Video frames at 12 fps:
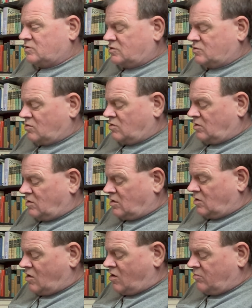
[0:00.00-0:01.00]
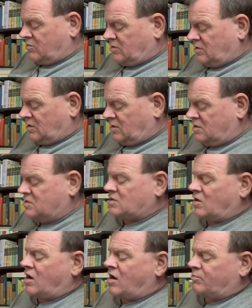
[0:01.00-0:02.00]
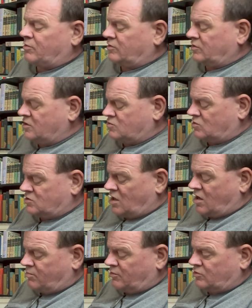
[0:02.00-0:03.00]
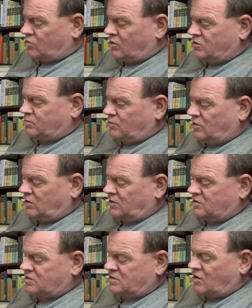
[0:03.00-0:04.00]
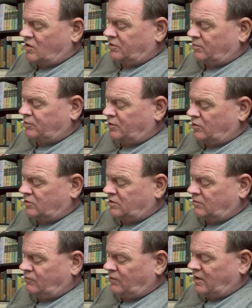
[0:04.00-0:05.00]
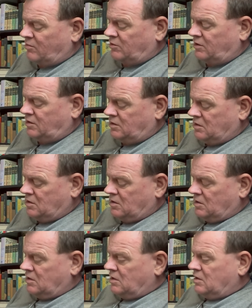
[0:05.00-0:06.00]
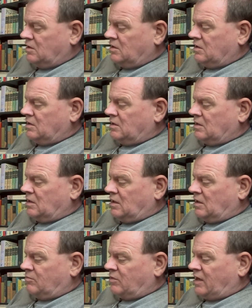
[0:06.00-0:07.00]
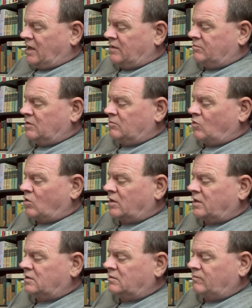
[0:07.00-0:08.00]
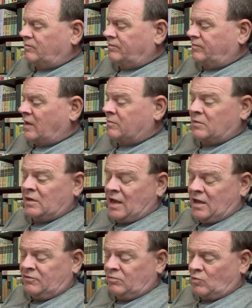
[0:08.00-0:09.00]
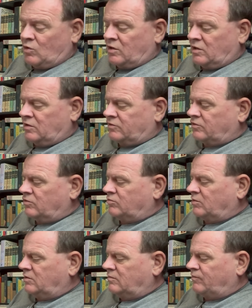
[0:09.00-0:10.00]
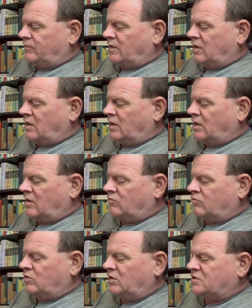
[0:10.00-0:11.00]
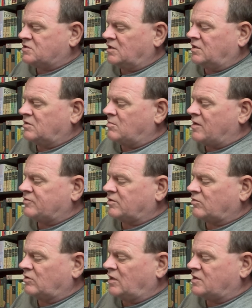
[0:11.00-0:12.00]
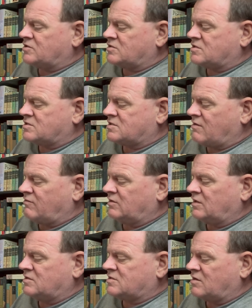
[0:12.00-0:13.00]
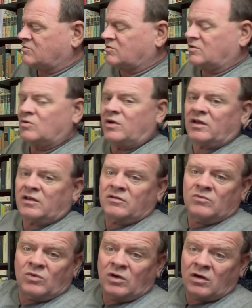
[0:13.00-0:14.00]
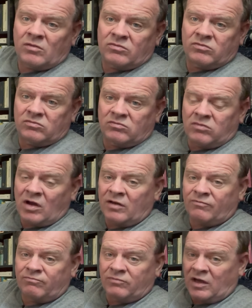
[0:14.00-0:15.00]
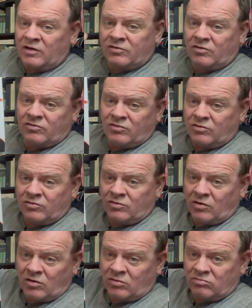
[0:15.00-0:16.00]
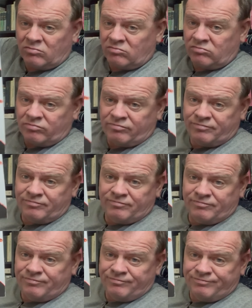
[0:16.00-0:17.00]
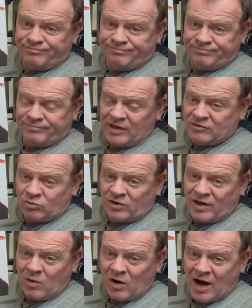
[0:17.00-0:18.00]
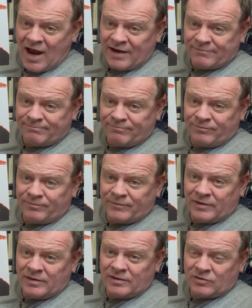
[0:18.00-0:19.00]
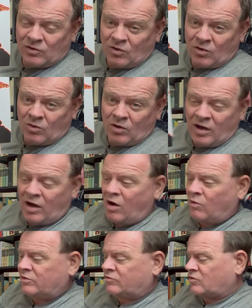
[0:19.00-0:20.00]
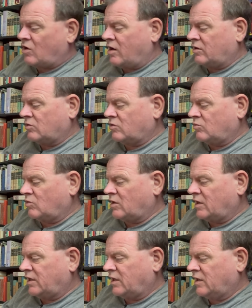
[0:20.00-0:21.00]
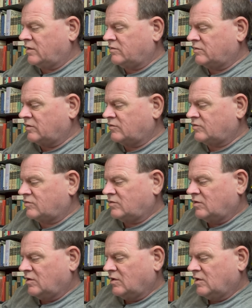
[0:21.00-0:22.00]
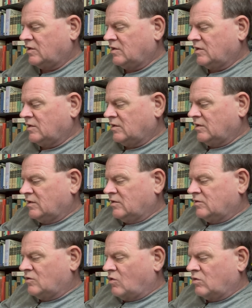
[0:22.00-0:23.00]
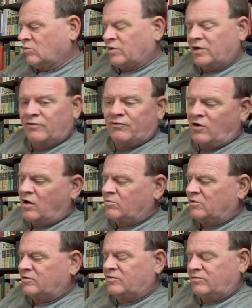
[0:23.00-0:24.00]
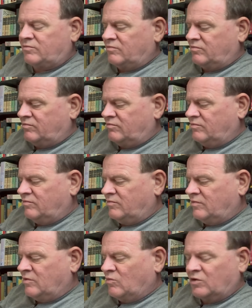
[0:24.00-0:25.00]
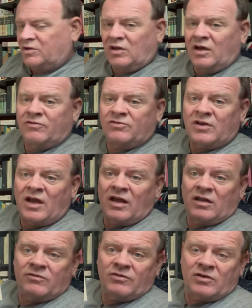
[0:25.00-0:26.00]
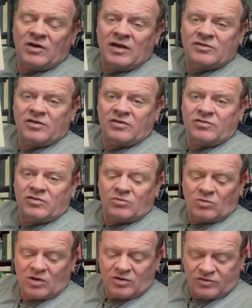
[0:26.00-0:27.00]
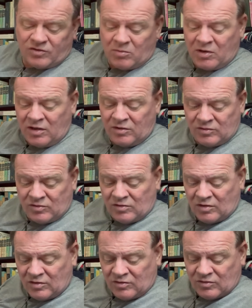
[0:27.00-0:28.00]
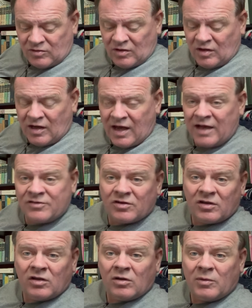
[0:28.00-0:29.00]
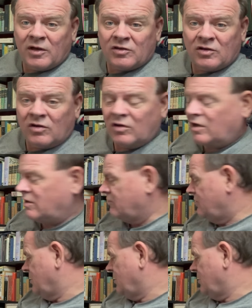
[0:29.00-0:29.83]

that sort of got a common thing. These are Harper. This one's a Harper Torch book. This is called The Puritan Family by Edmund Morgan. Edmund S. Morgan, excuse me. Religion and Domestic Relations in 17th Century New England, where my ancestors were. That's where they were at. So I always try to learn when I can. Just knowing where you're from is, and what the lifestyle of your ancestors was, to me, is adds a little bit to your life.